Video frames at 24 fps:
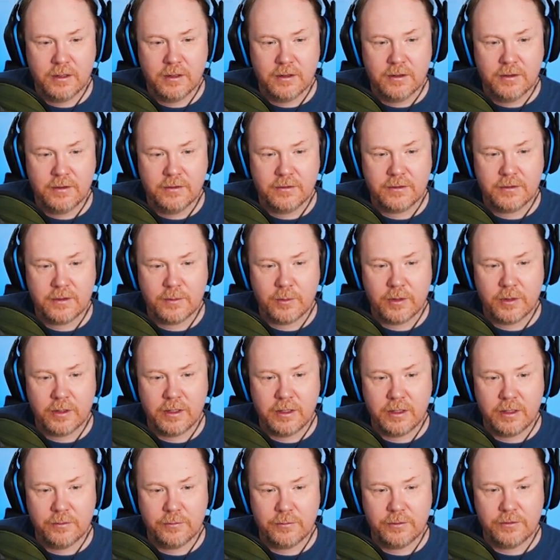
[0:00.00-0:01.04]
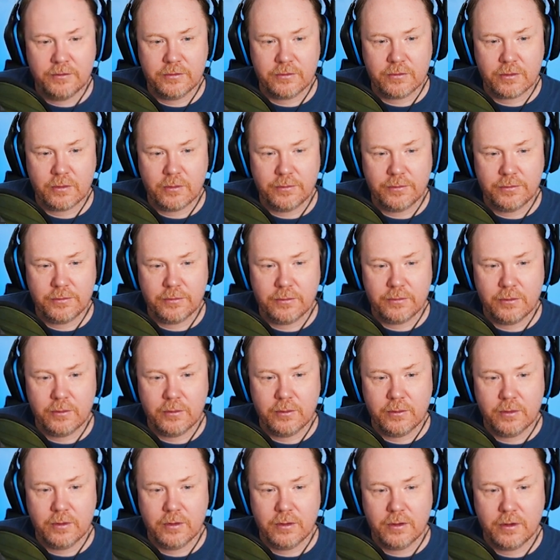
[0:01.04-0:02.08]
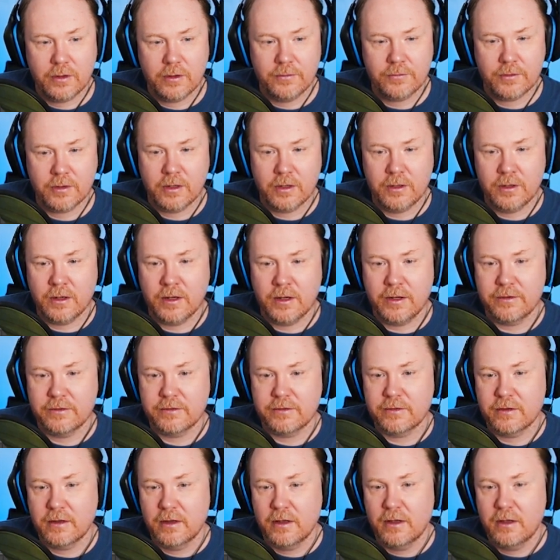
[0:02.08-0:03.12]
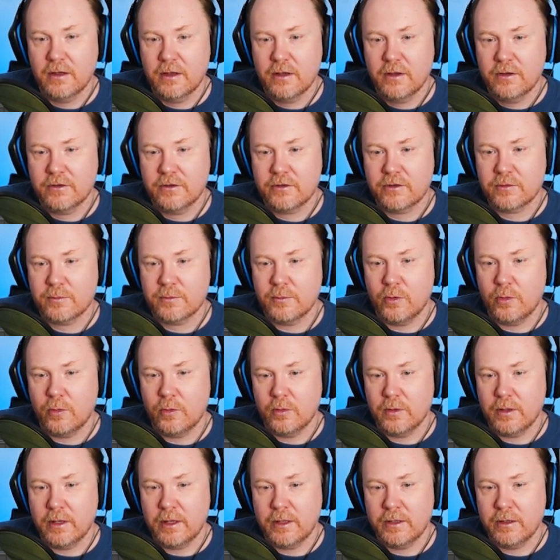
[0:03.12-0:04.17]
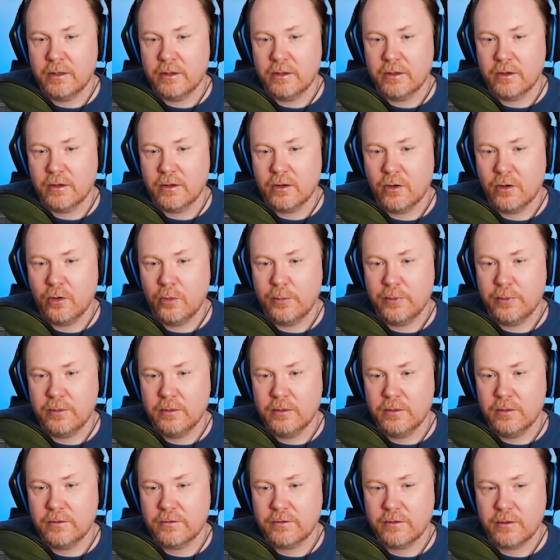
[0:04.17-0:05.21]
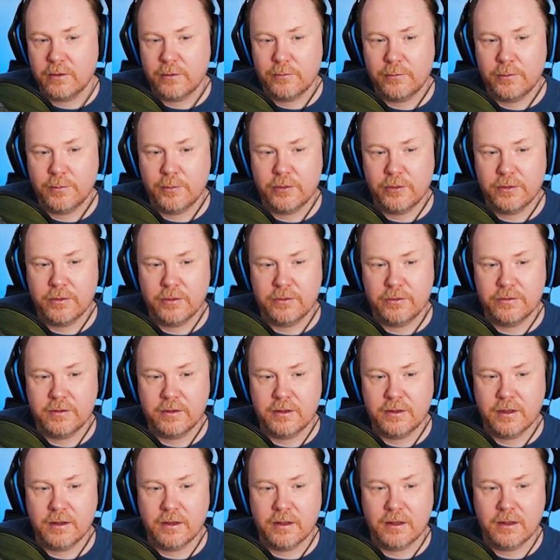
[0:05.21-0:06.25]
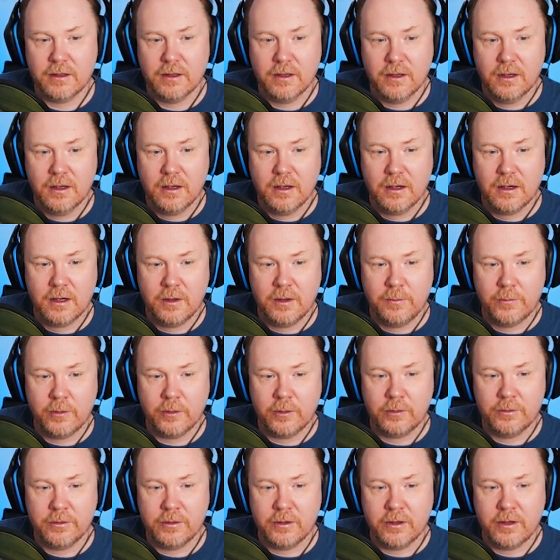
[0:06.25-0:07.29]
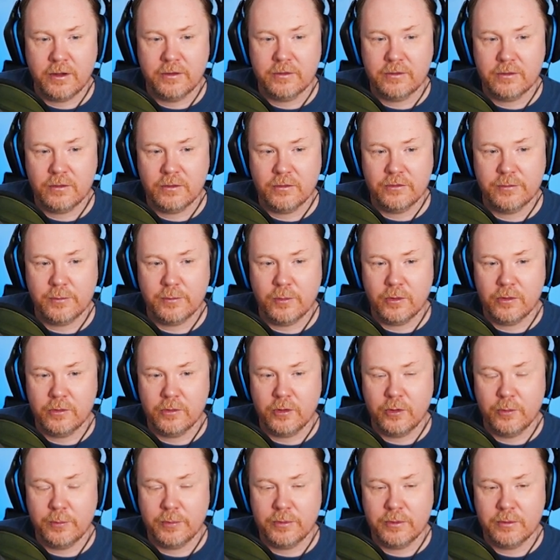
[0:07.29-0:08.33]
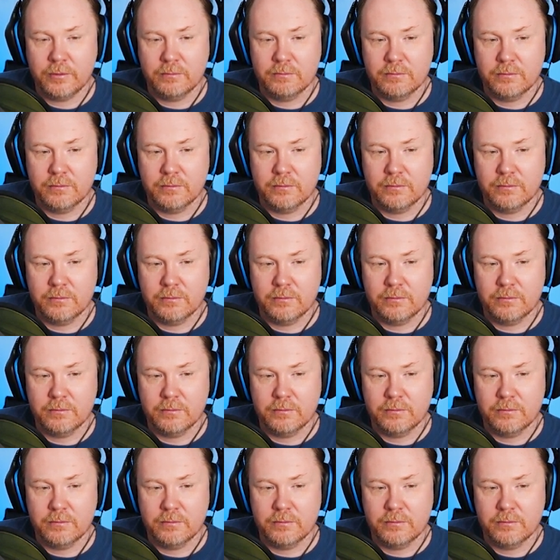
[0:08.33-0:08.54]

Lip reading: somewhere here. If we scroll through, I've got a nice small and open. So if we put those together, I modeled a nice little small and open